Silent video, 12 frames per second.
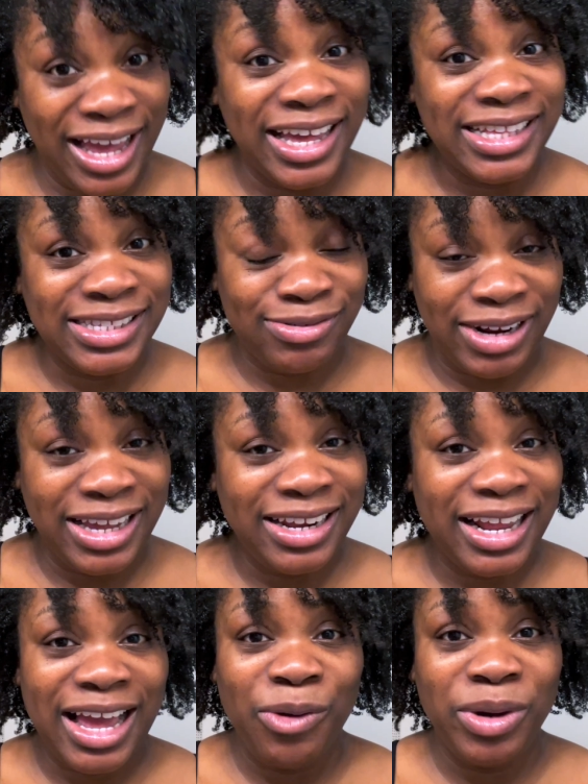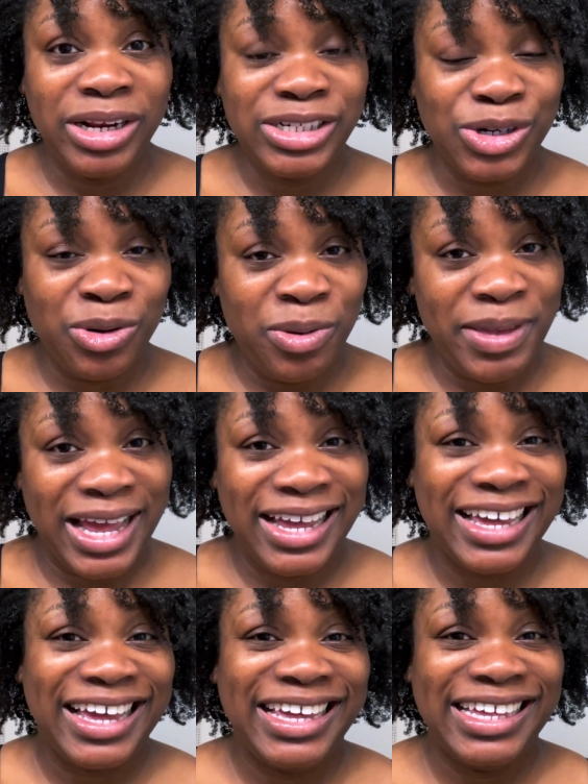ends, right? Like I want it to grow
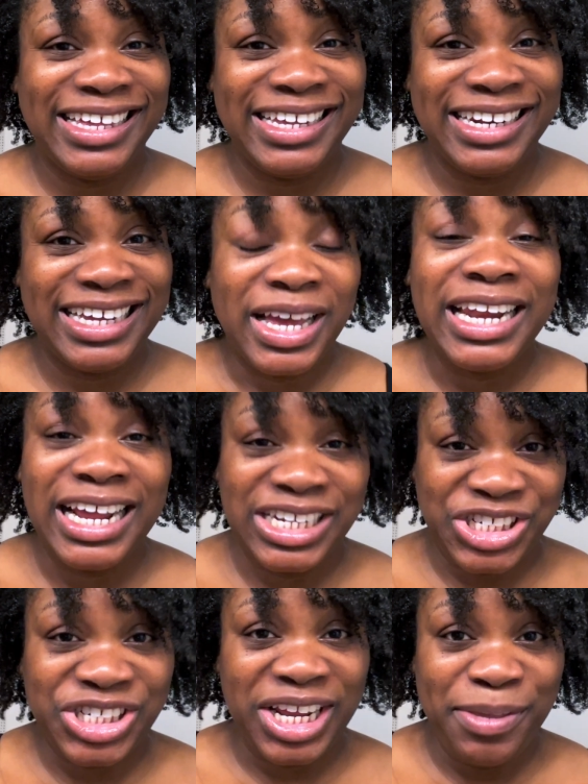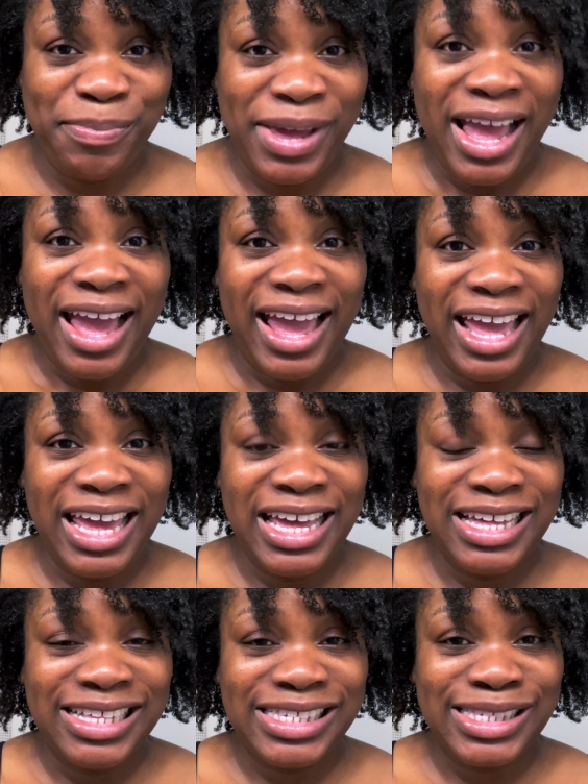back in a nice shape.
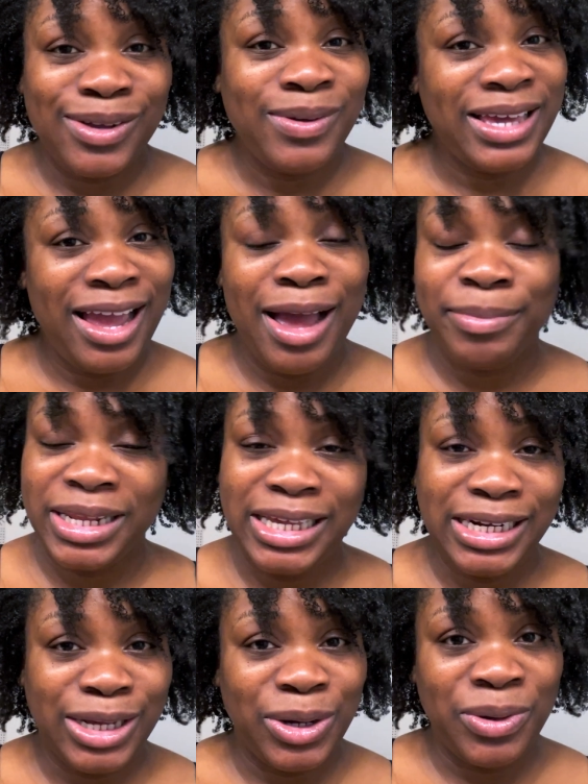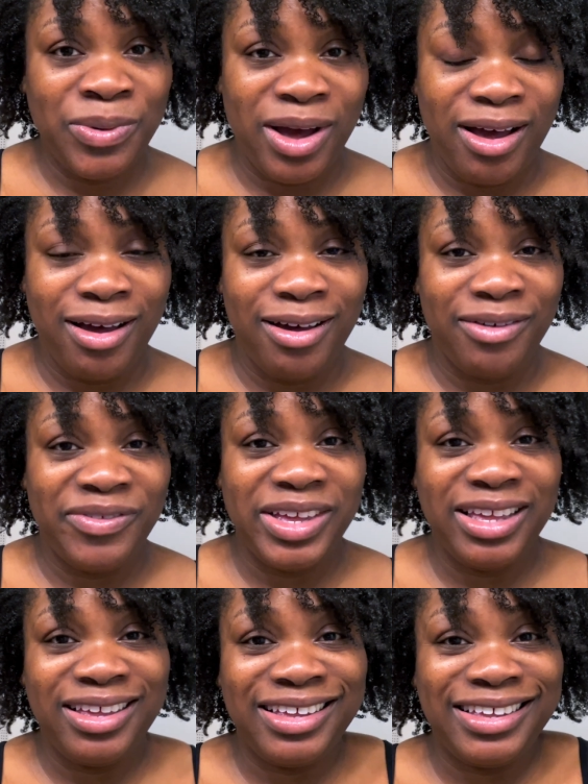And so yeah, I'm letting go of,
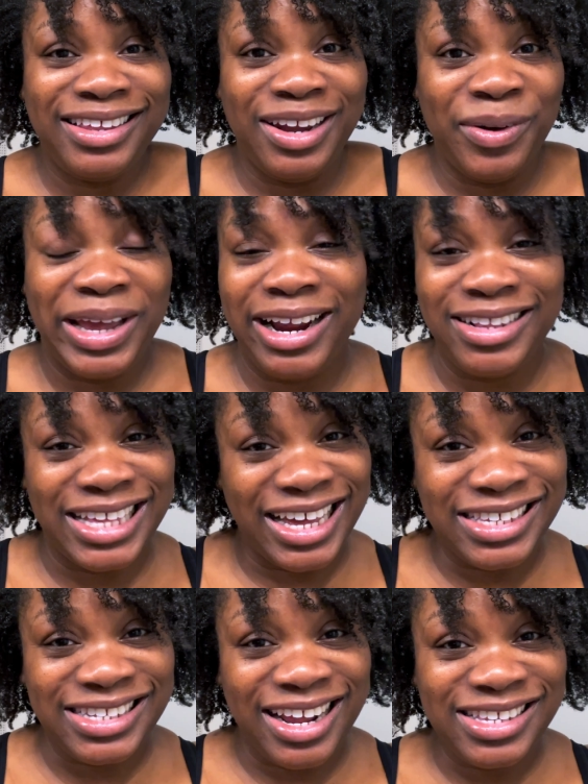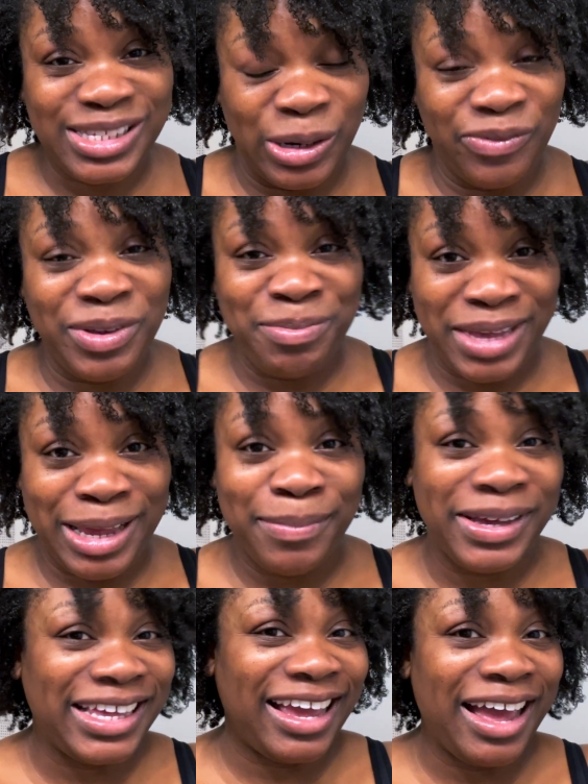you know, hair that is not serving me.
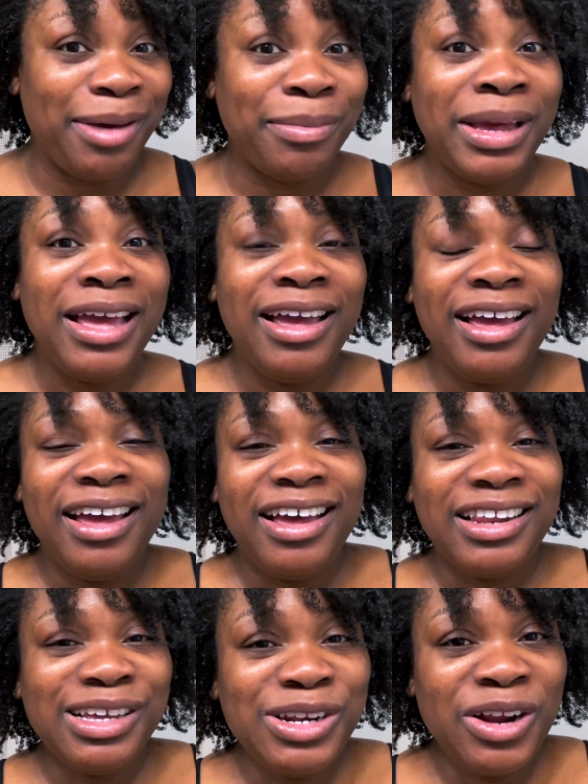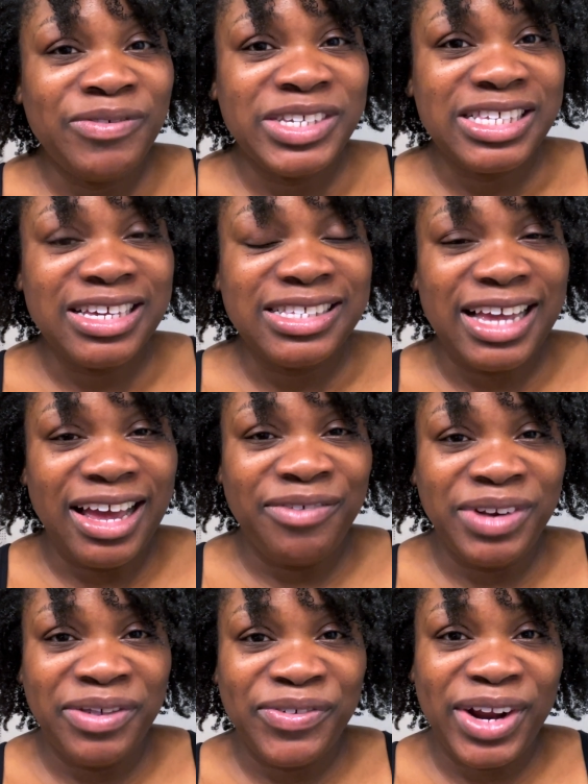But yeah, I'm a little nervous because I've
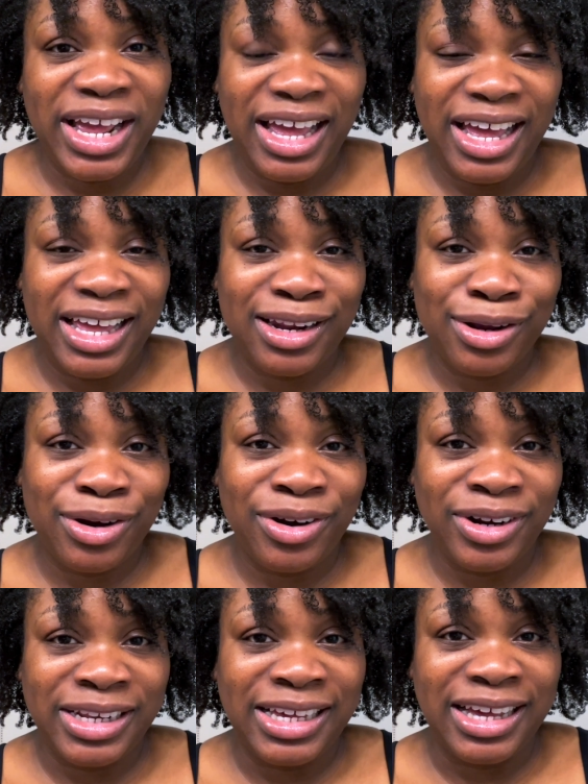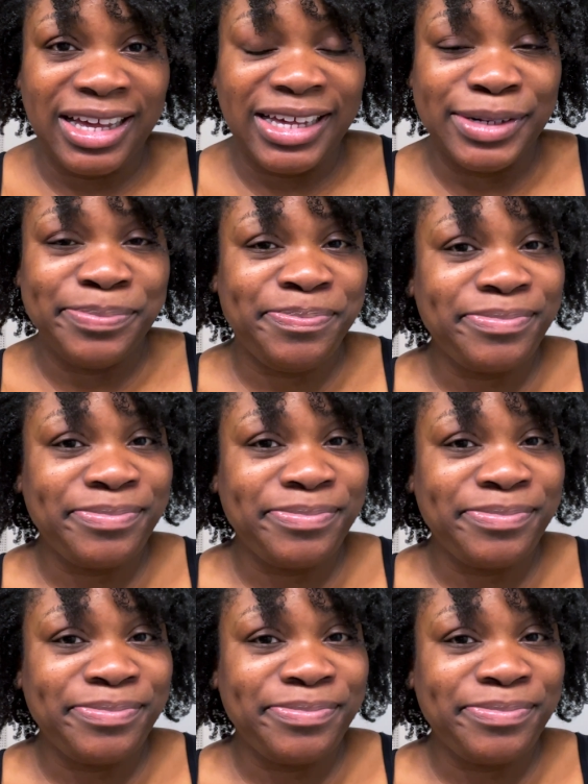never had a curly cut,